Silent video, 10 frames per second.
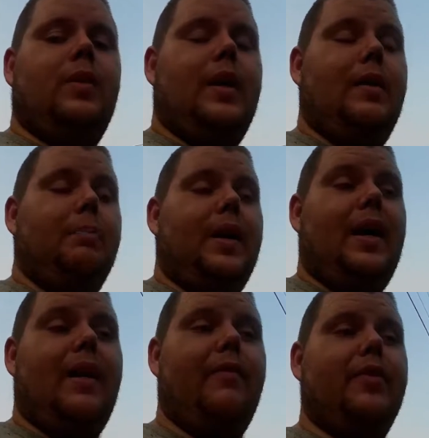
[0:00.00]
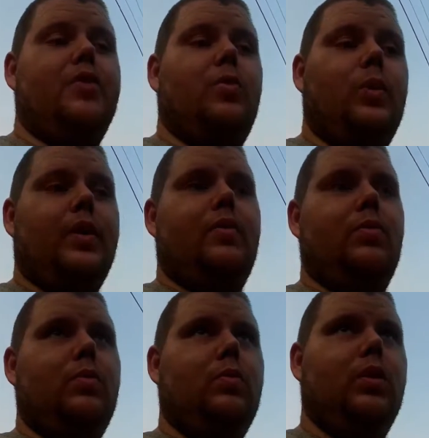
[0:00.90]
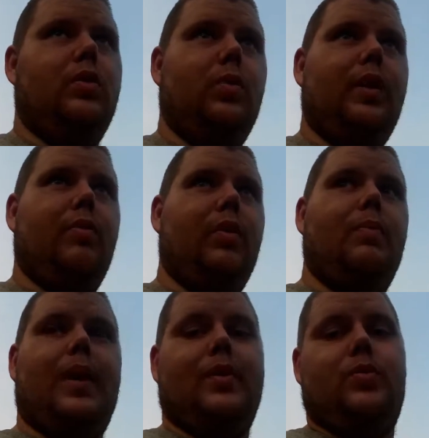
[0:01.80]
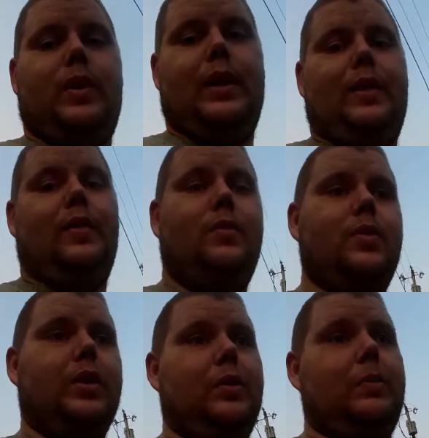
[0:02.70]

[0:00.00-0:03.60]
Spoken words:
and it averaged 22 to 23 miles to a gallon, so